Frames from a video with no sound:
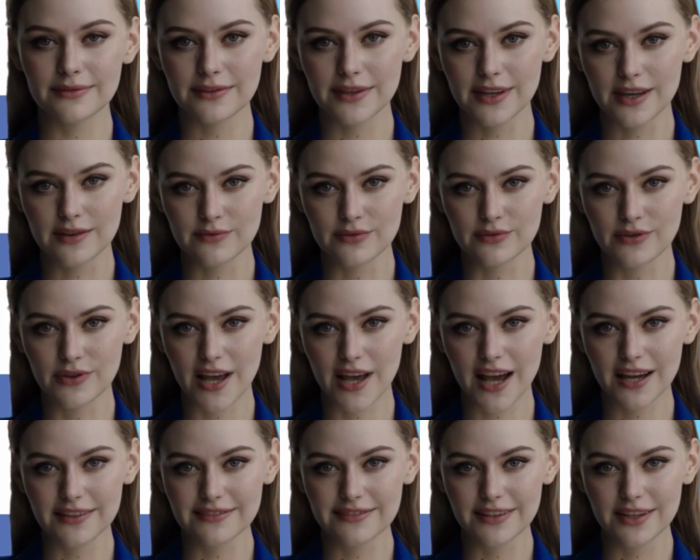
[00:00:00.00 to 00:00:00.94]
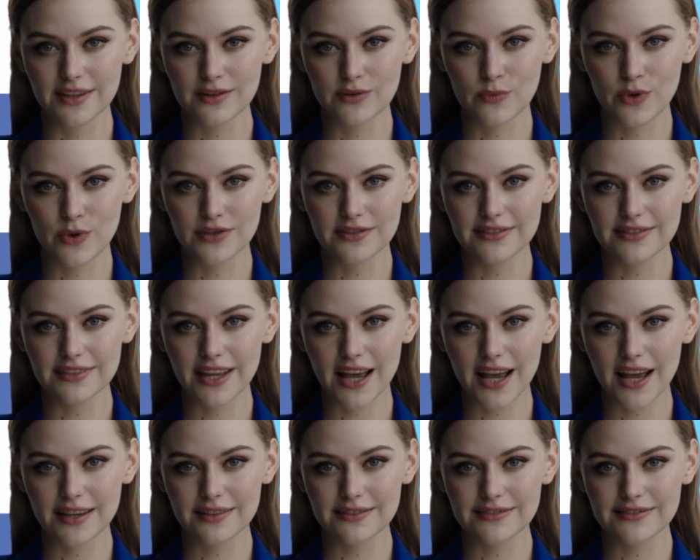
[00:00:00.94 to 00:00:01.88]
If you're asking what's
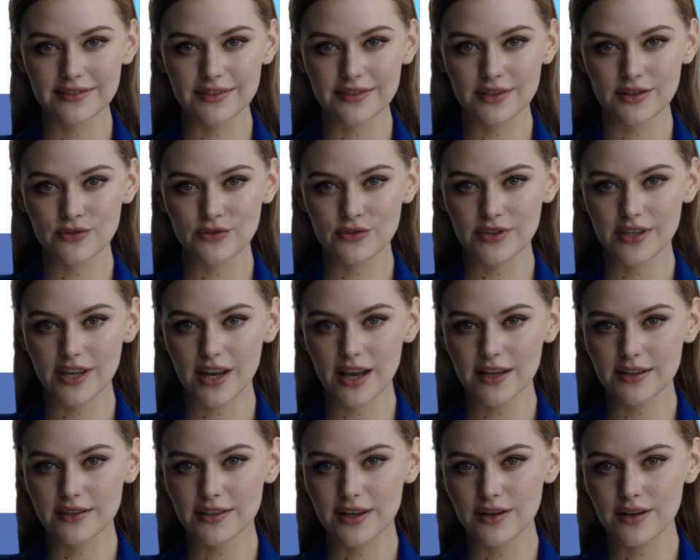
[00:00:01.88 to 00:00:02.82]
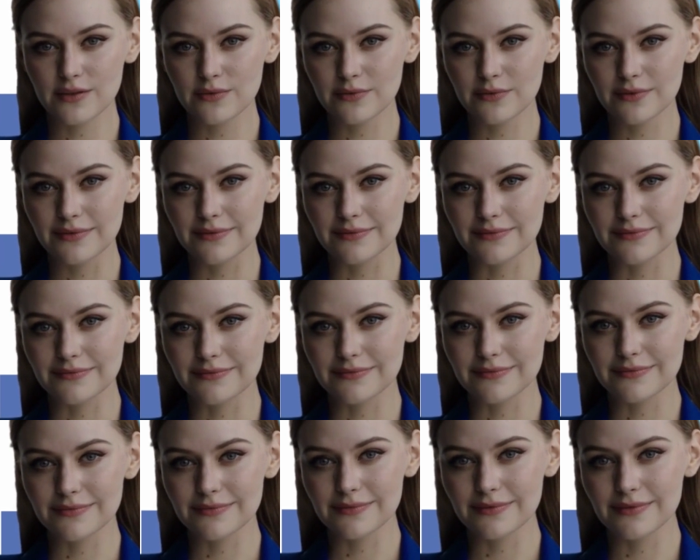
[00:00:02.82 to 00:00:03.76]
next, you're not alone.
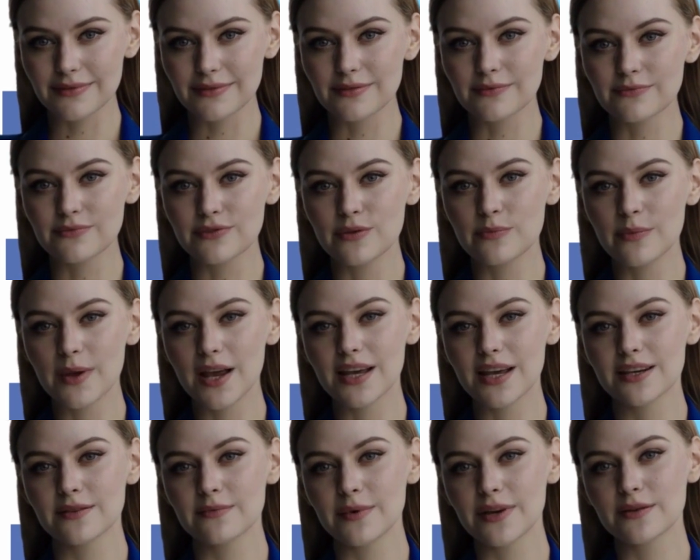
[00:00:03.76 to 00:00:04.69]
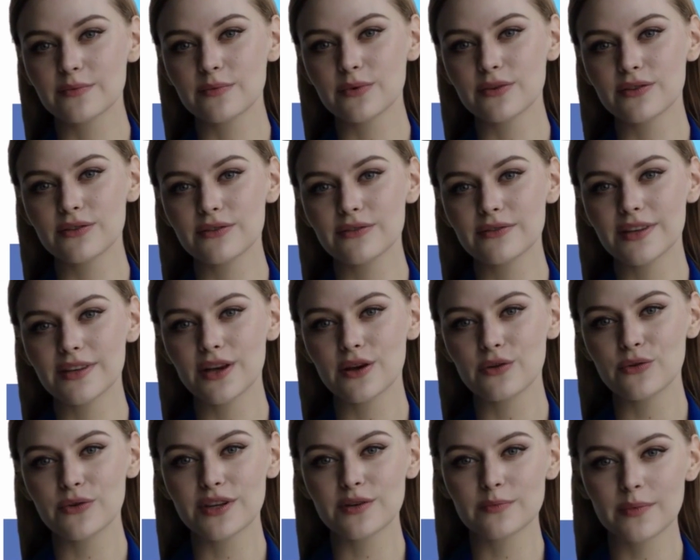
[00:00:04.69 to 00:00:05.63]
For many people, the
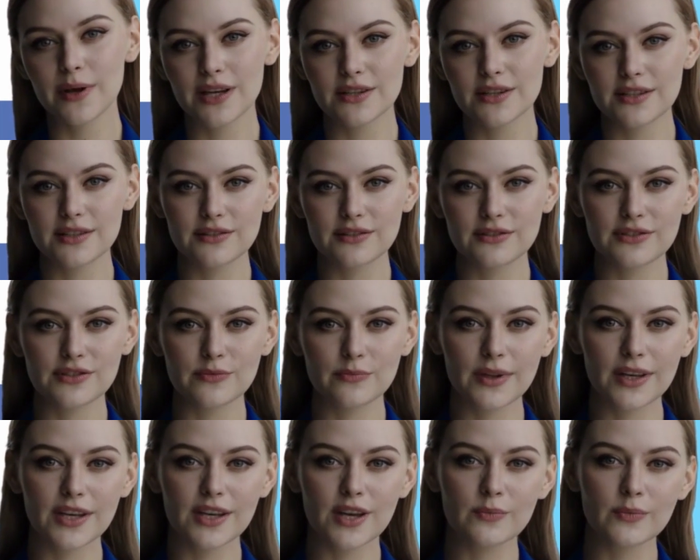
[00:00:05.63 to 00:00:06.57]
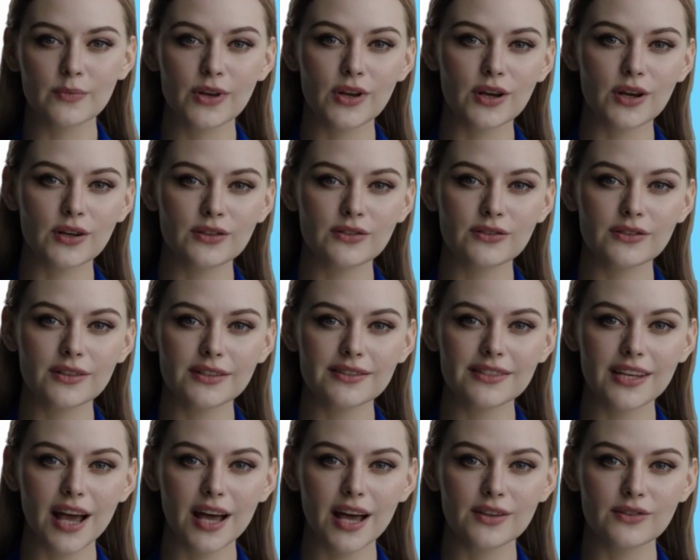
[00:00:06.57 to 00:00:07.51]
only barrier to being a blogger is
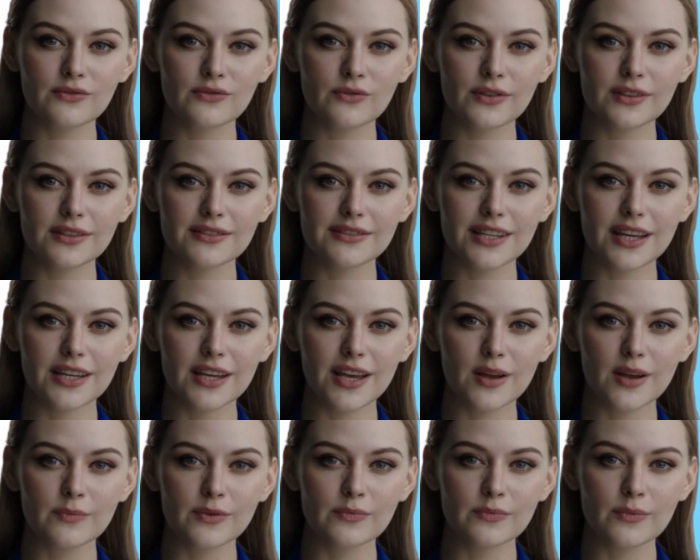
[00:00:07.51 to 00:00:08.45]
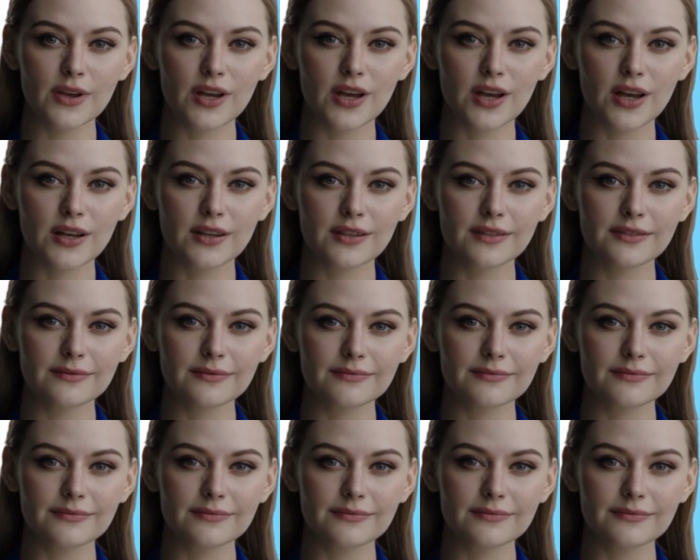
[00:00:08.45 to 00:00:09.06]
actually setting up the blog.